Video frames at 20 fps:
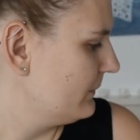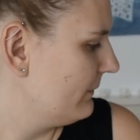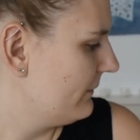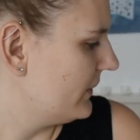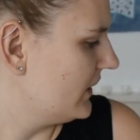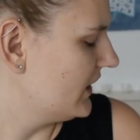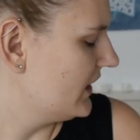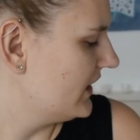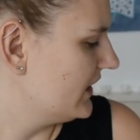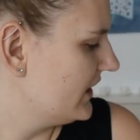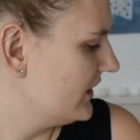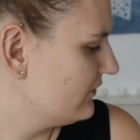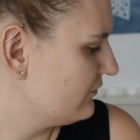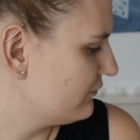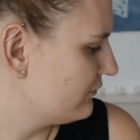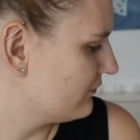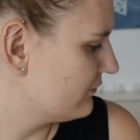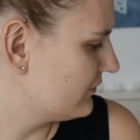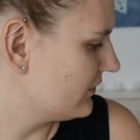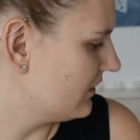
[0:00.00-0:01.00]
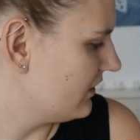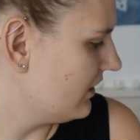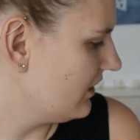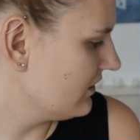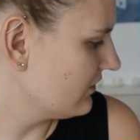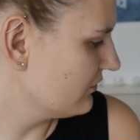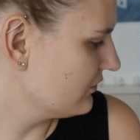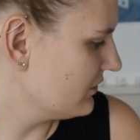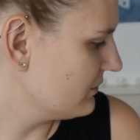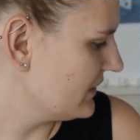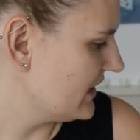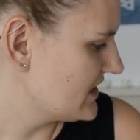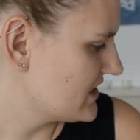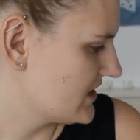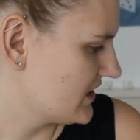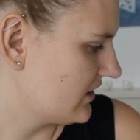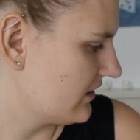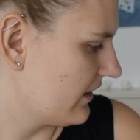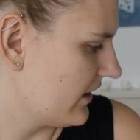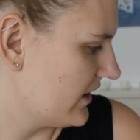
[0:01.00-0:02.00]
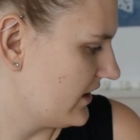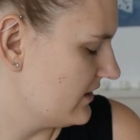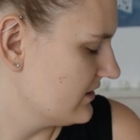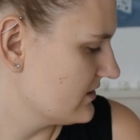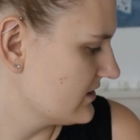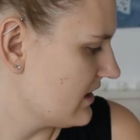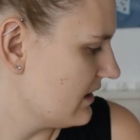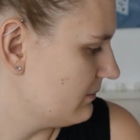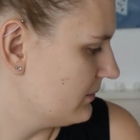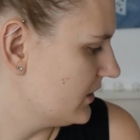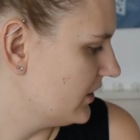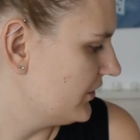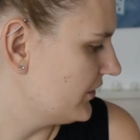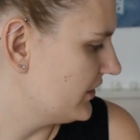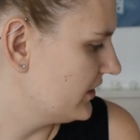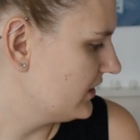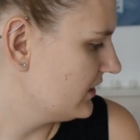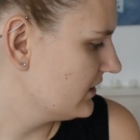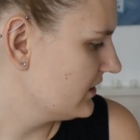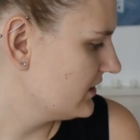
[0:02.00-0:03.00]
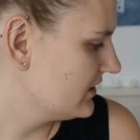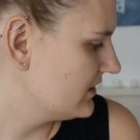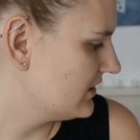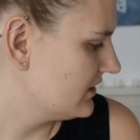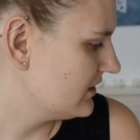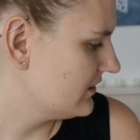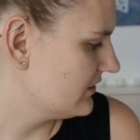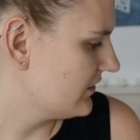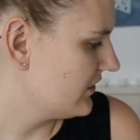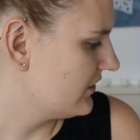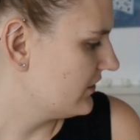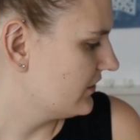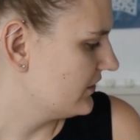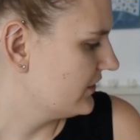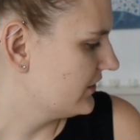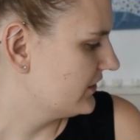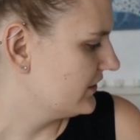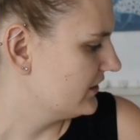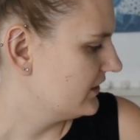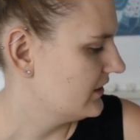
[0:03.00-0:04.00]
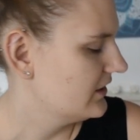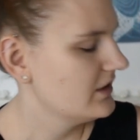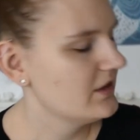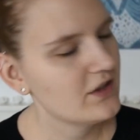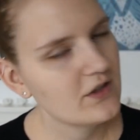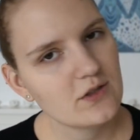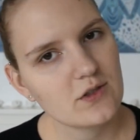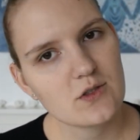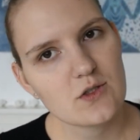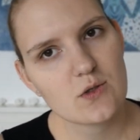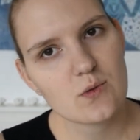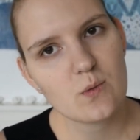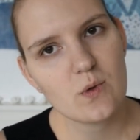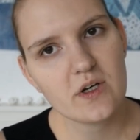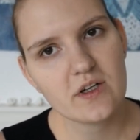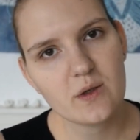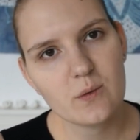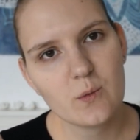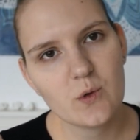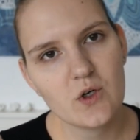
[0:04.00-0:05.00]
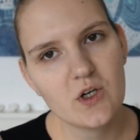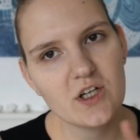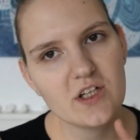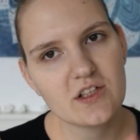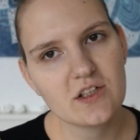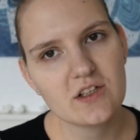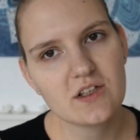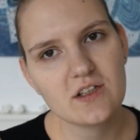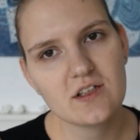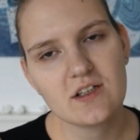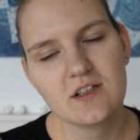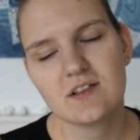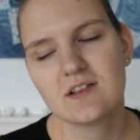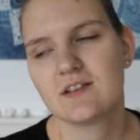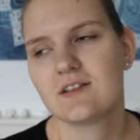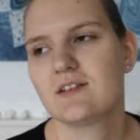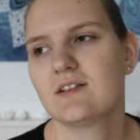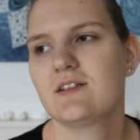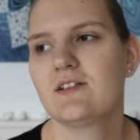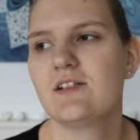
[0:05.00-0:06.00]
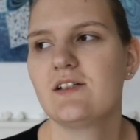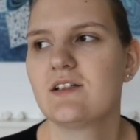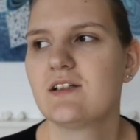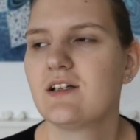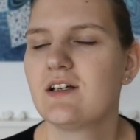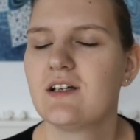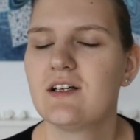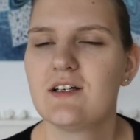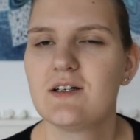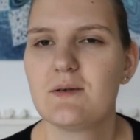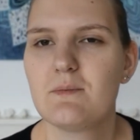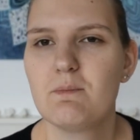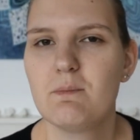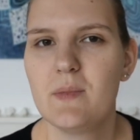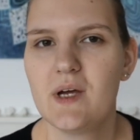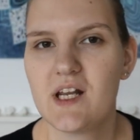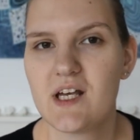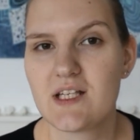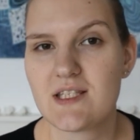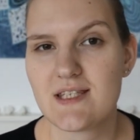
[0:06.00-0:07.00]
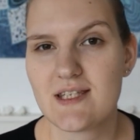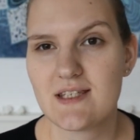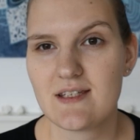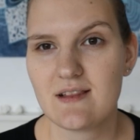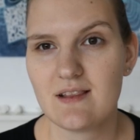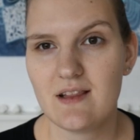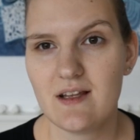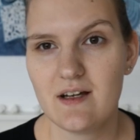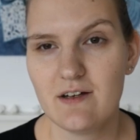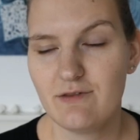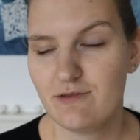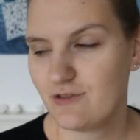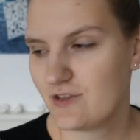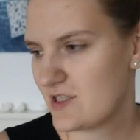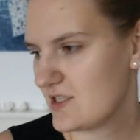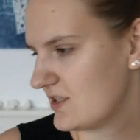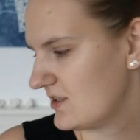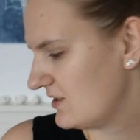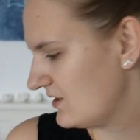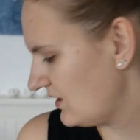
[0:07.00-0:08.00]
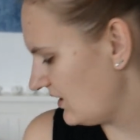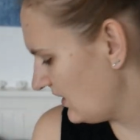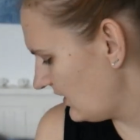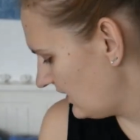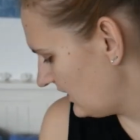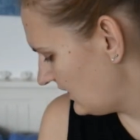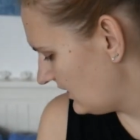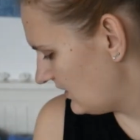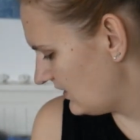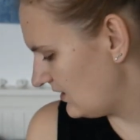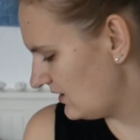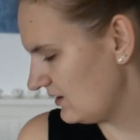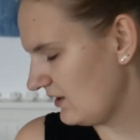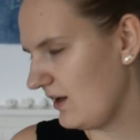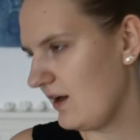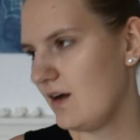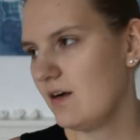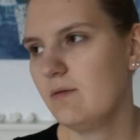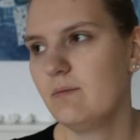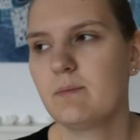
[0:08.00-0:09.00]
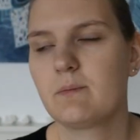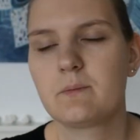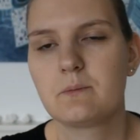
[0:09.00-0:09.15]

my vlog from yesterday is uploading. There are 21 minutes left, and yeah,